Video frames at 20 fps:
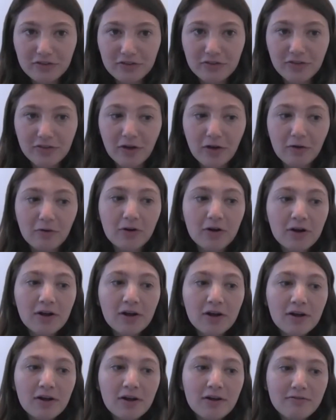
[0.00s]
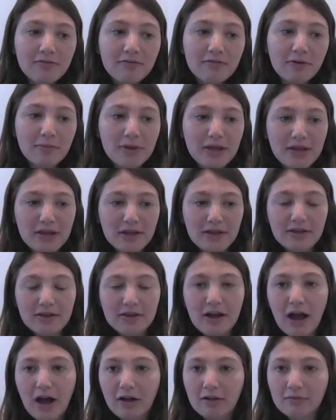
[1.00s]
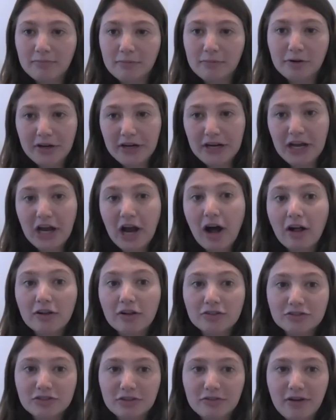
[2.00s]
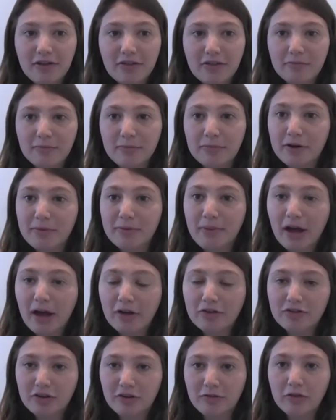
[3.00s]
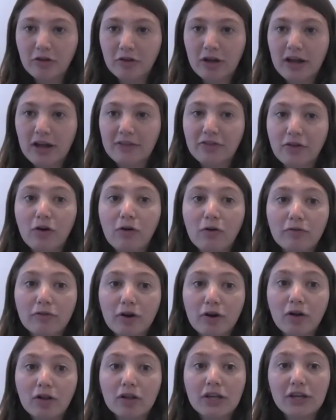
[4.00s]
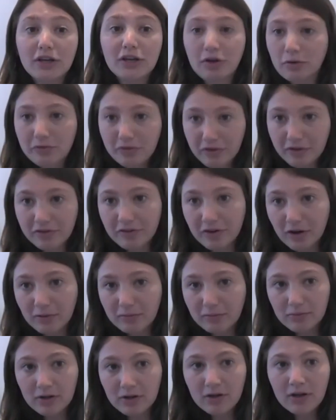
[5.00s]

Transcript: So for me, marine ecology rather than marine biology is looking at the overall ecosystem